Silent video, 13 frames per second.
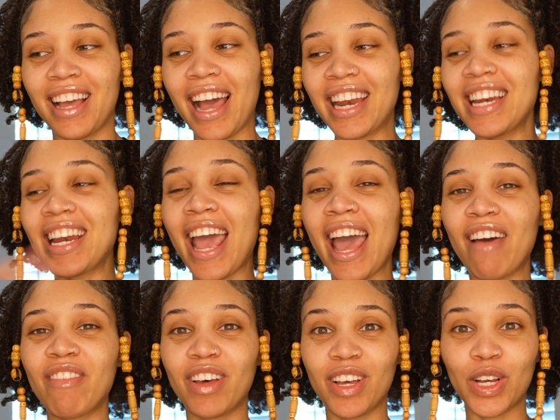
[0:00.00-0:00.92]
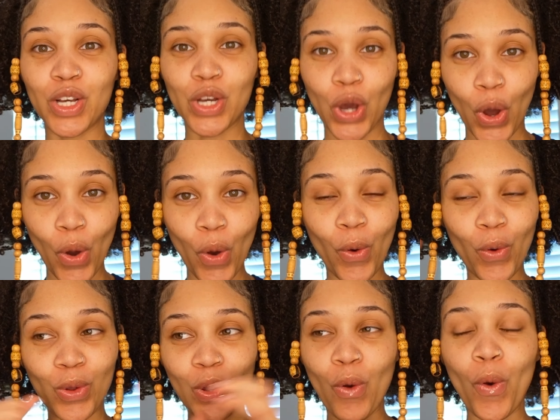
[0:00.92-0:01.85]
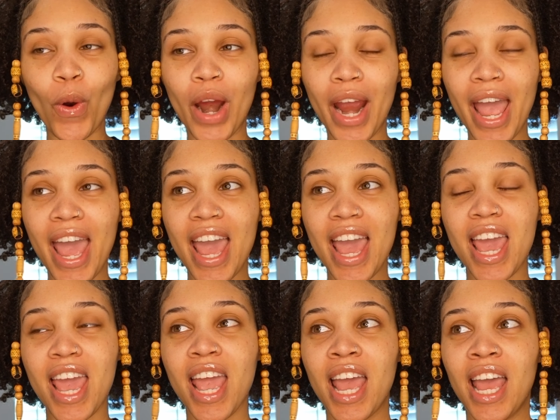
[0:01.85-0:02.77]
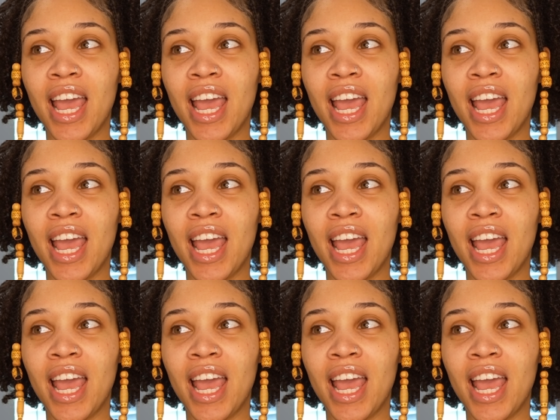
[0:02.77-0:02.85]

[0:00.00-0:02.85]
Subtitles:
I didn't have a goal or a